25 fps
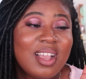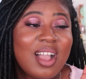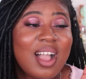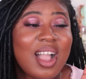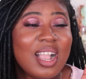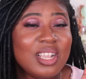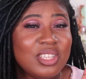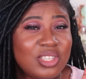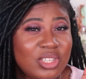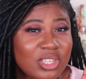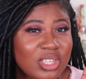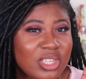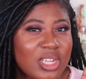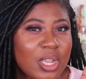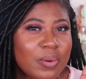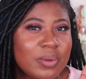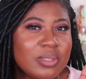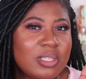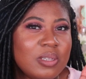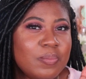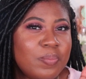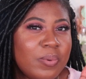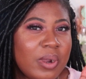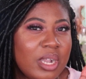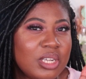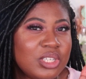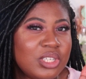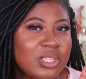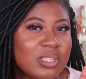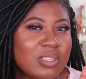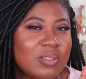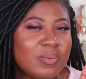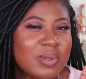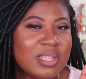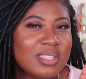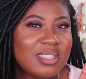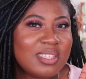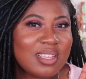I do go into
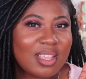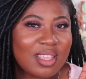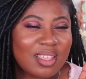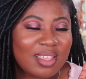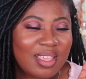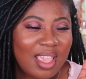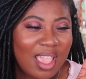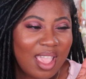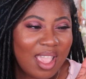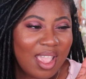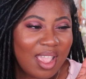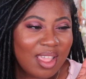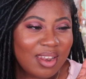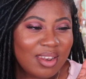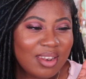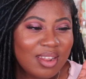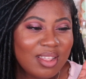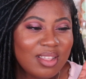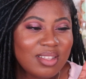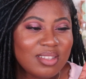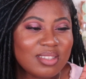brushes once again,